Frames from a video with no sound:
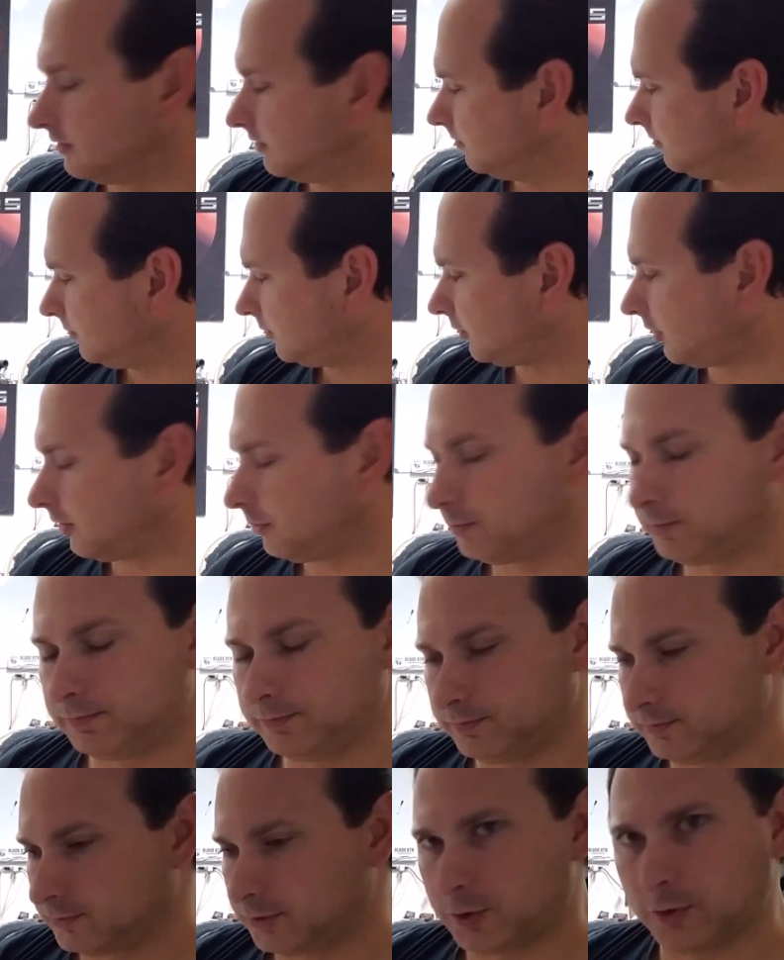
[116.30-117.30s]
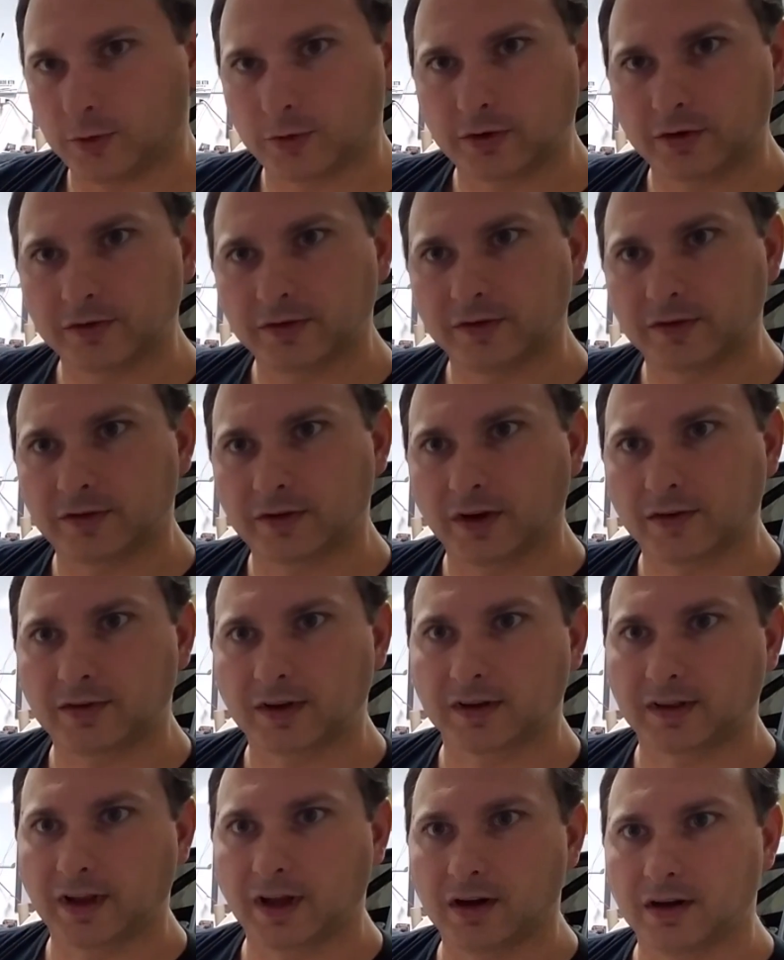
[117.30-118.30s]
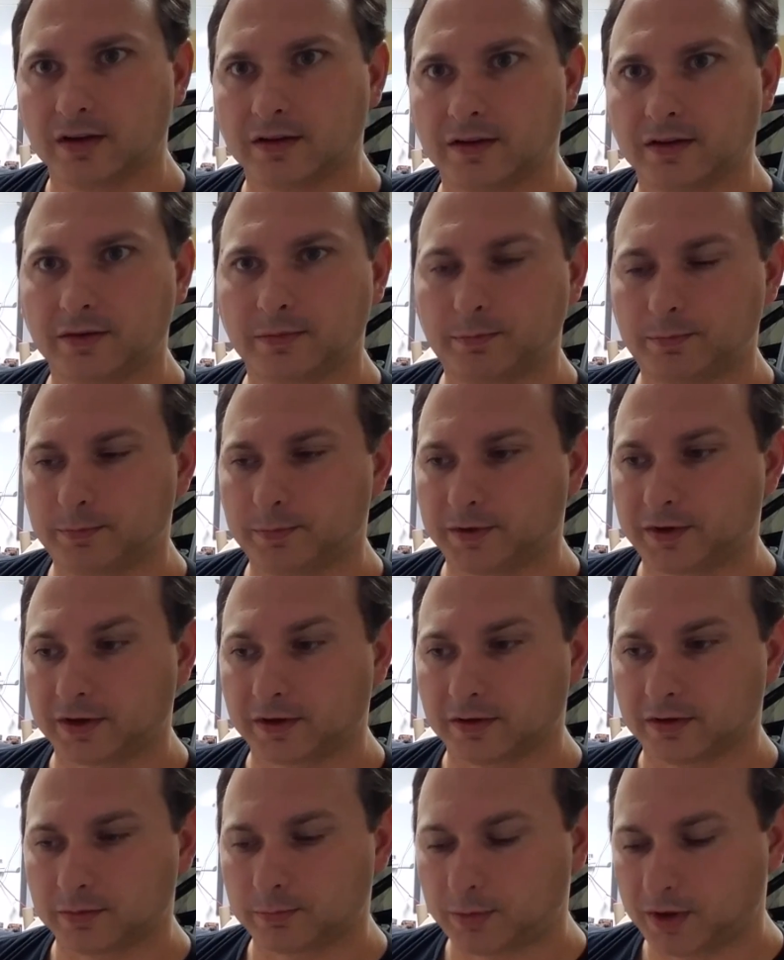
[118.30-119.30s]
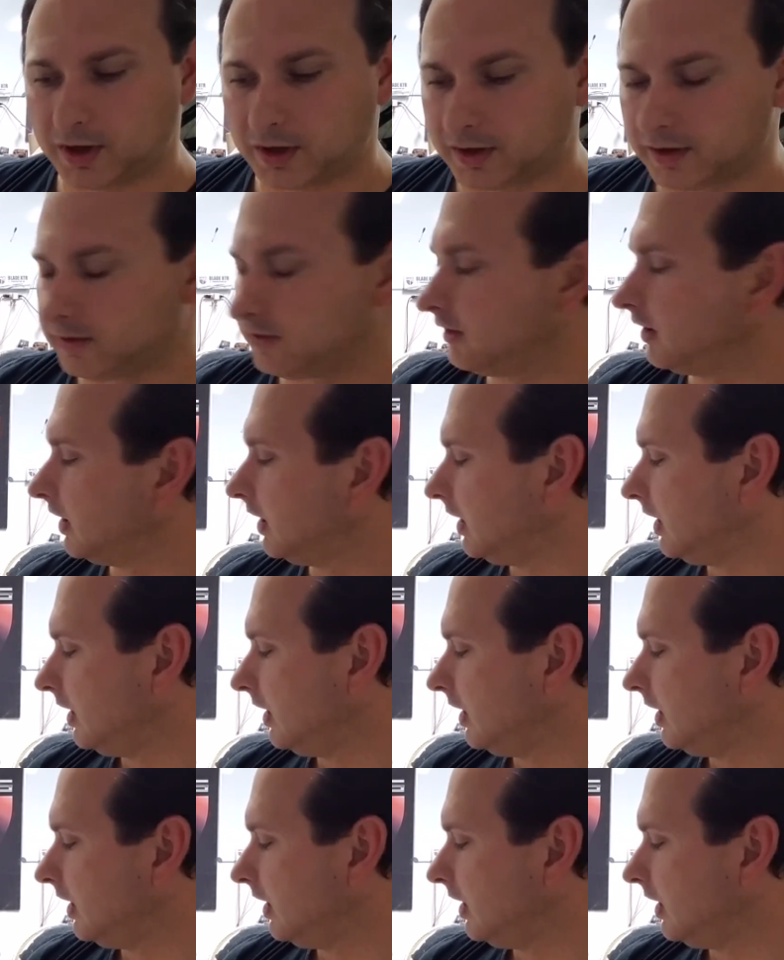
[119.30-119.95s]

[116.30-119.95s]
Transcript: sharp corners and stuff like that on this particular part.